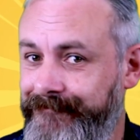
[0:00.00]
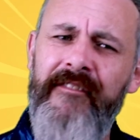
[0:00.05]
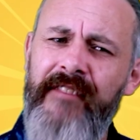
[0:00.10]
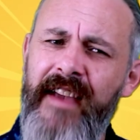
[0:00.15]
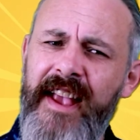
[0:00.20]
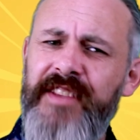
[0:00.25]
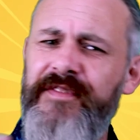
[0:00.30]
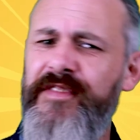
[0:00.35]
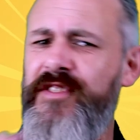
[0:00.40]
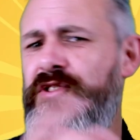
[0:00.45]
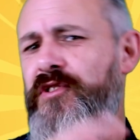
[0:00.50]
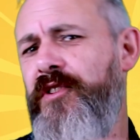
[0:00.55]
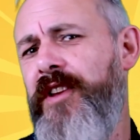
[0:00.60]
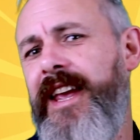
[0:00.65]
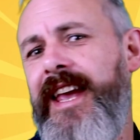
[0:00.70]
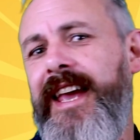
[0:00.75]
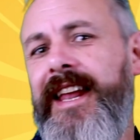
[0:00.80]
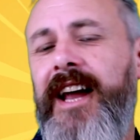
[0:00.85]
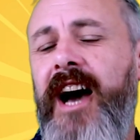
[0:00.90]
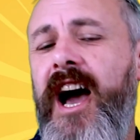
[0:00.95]
Thanks for
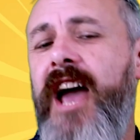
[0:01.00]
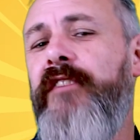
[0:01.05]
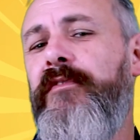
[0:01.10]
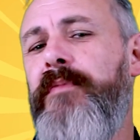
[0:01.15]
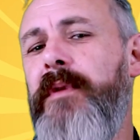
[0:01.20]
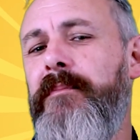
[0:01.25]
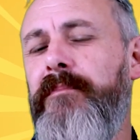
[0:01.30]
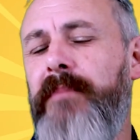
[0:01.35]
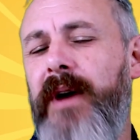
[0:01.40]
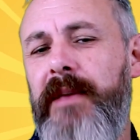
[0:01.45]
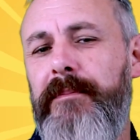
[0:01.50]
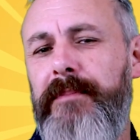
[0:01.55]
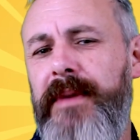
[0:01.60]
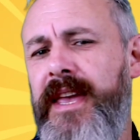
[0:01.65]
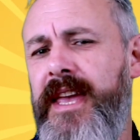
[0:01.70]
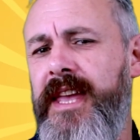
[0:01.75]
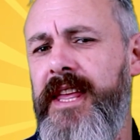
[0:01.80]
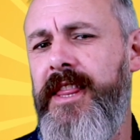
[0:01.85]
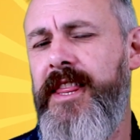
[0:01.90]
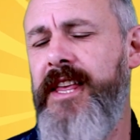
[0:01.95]
tuning in. I have been Mike
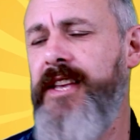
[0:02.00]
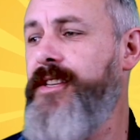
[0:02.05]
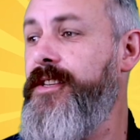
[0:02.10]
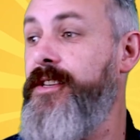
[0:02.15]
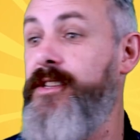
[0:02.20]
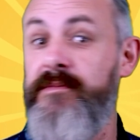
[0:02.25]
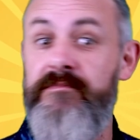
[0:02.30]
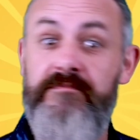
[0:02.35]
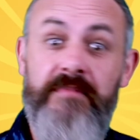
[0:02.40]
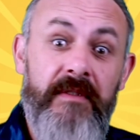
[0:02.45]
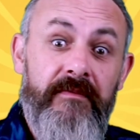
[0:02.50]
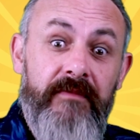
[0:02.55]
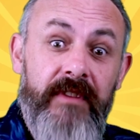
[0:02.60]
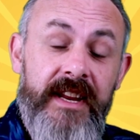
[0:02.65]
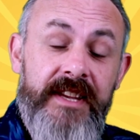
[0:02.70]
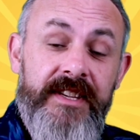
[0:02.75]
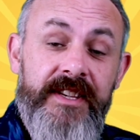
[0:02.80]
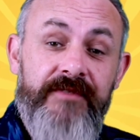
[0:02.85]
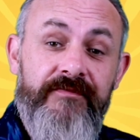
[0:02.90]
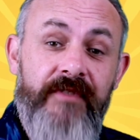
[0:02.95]
B. This has been
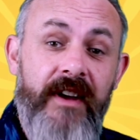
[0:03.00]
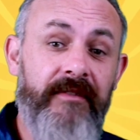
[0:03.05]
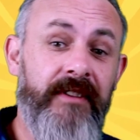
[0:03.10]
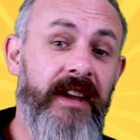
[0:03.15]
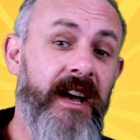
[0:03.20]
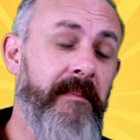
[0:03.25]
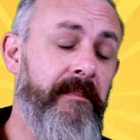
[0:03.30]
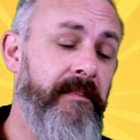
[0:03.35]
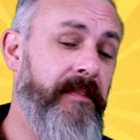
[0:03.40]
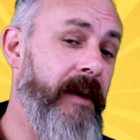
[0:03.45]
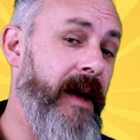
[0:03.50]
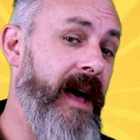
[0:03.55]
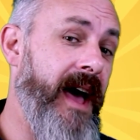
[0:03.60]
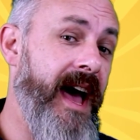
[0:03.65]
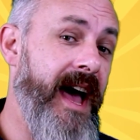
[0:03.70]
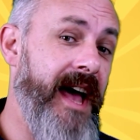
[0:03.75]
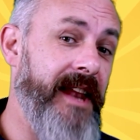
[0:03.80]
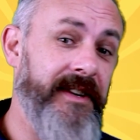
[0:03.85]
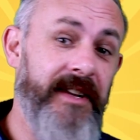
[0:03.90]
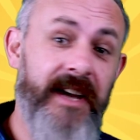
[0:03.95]
Releases Roundup,
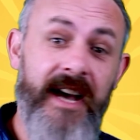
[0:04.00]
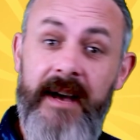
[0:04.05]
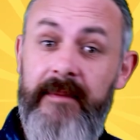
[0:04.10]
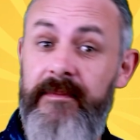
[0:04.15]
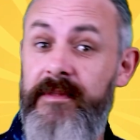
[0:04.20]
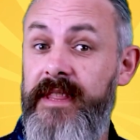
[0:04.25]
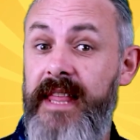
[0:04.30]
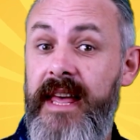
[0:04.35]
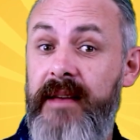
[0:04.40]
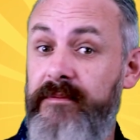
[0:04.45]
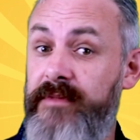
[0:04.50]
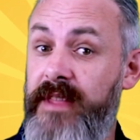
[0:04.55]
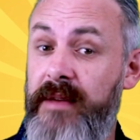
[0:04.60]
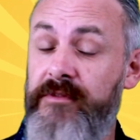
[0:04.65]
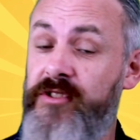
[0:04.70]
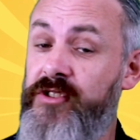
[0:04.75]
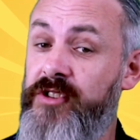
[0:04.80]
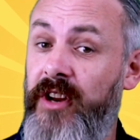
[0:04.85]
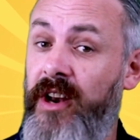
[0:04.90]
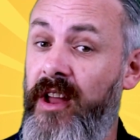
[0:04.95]
and that
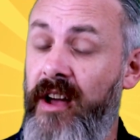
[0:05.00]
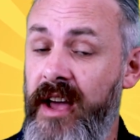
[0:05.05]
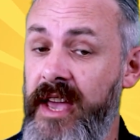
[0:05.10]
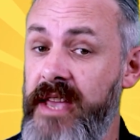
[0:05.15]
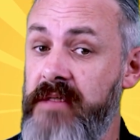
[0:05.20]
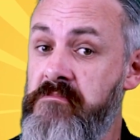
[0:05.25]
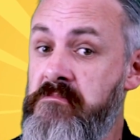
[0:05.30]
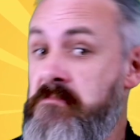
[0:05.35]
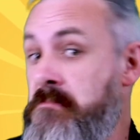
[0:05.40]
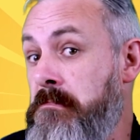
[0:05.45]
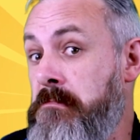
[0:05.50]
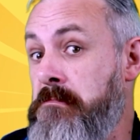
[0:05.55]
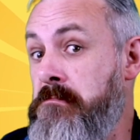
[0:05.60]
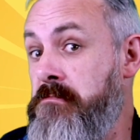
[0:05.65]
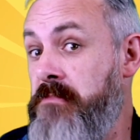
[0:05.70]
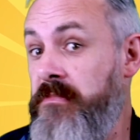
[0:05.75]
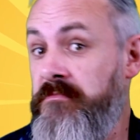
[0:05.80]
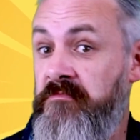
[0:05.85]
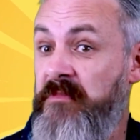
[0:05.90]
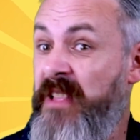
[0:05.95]
was July.
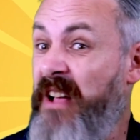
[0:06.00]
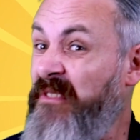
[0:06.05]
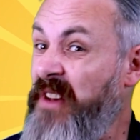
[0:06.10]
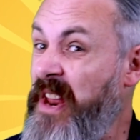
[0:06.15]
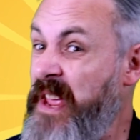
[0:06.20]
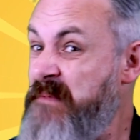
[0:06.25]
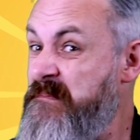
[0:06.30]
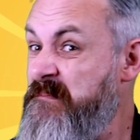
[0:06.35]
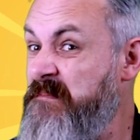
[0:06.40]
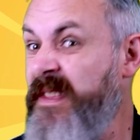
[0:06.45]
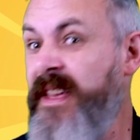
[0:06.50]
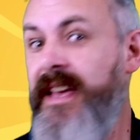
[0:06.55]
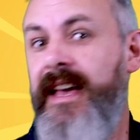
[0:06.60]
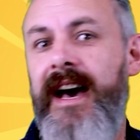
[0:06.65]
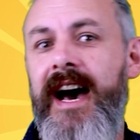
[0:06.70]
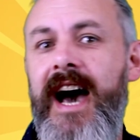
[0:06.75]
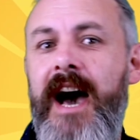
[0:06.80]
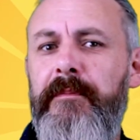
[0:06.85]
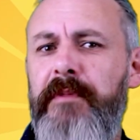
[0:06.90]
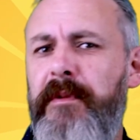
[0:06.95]
Lovely.
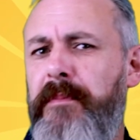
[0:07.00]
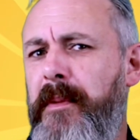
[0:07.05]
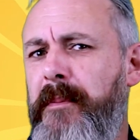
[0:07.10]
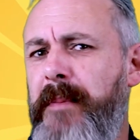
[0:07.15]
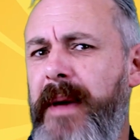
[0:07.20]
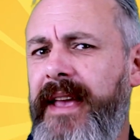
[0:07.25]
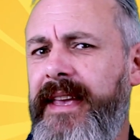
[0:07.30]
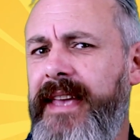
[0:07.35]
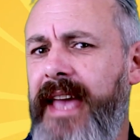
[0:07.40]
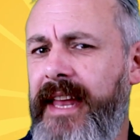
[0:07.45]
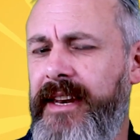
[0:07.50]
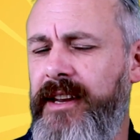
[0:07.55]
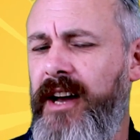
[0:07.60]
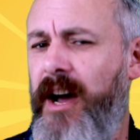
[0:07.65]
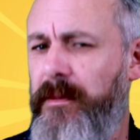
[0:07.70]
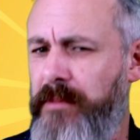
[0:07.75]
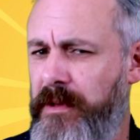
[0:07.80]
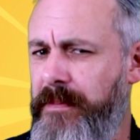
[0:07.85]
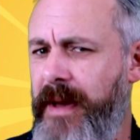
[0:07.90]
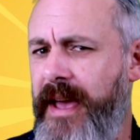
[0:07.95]
We'll be back again.
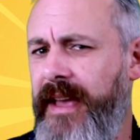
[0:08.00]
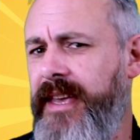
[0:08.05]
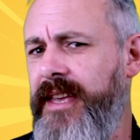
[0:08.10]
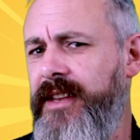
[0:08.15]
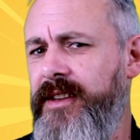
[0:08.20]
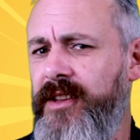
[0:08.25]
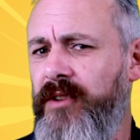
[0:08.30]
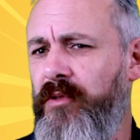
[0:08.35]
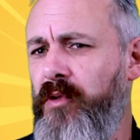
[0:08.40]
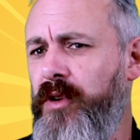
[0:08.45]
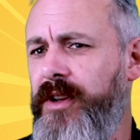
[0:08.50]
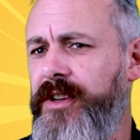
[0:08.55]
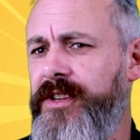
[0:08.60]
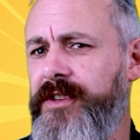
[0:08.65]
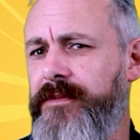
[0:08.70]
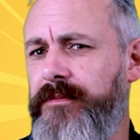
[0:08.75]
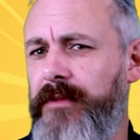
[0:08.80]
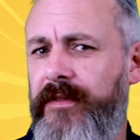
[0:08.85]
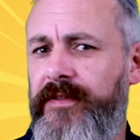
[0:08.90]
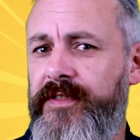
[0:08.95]
I'll be back in
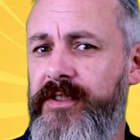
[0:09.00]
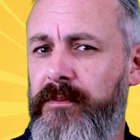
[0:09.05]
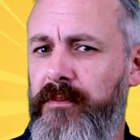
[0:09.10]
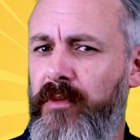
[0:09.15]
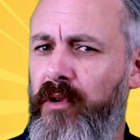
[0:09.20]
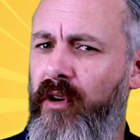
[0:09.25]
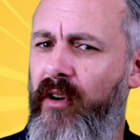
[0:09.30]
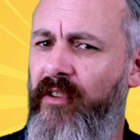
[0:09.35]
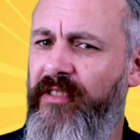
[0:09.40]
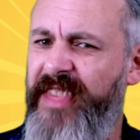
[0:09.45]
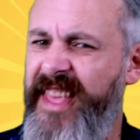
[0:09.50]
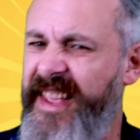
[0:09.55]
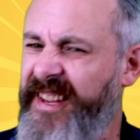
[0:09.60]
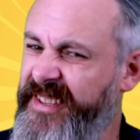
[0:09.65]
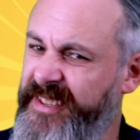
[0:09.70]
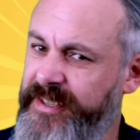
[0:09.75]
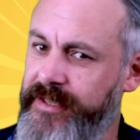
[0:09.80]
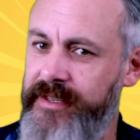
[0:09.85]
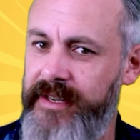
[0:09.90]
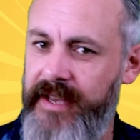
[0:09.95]
August with some more of
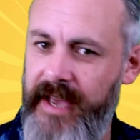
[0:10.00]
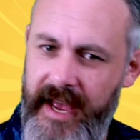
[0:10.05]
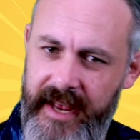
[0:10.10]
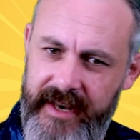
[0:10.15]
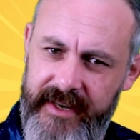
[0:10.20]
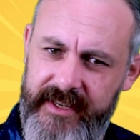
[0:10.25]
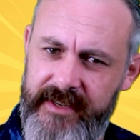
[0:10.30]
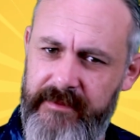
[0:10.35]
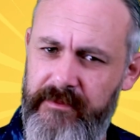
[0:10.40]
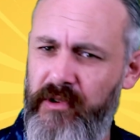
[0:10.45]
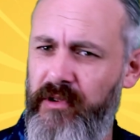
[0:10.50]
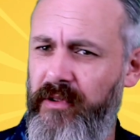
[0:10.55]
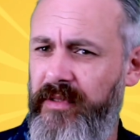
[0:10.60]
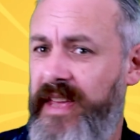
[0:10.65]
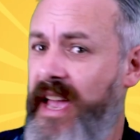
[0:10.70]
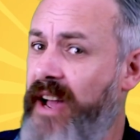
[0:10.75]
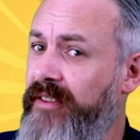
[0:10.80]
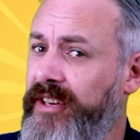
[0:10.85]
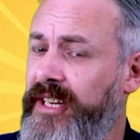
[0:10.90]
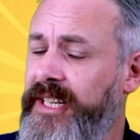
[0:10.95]
this and some more of
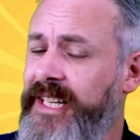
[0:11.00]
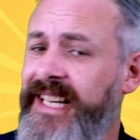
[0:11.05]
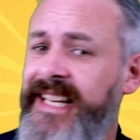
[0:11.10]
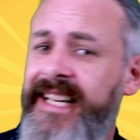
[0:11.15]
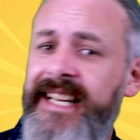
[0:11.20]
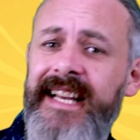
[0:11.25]
the other.